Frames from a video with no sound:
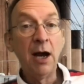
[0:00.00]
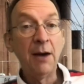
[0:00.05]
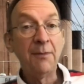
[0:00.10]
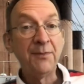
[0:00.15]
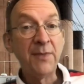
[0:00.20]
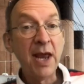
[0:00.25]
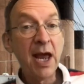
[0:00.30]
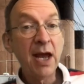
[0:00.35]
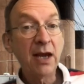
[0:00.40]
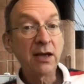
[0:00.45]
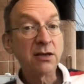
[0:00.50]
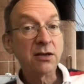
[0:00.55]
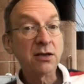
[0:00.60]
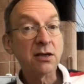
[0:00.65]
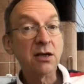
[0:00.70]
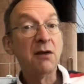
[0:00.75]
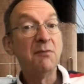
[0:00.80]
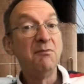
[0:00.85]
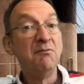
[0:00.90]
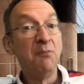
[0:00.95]
Up
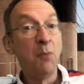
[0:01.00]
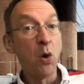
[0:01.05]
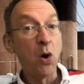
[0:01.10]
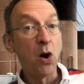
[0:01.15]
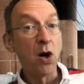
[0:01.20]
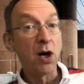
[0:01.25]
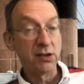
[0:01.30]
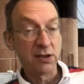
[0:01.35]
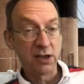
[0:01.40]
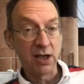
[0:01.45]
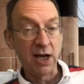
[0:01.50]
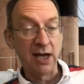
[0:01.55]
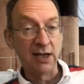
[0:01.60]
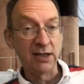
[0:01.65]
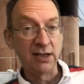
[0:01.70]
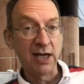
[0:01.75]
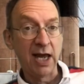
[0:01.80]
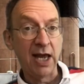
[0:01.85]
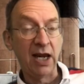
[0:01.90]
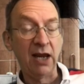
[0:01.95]
next, more
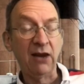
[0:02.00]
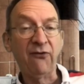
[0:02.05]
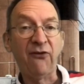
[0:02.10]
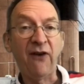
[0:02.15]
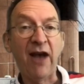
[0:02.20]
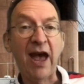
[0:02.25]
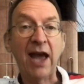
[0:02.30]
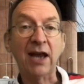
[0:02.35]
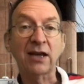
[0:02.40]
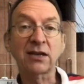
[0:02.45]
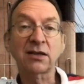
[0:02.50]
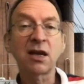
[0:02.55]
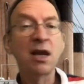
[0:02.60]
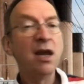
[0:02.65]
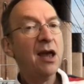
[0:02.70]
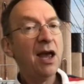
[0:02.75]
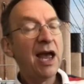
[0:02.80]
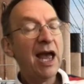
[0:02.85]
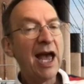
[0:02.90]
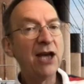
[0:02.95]
Titanic facts.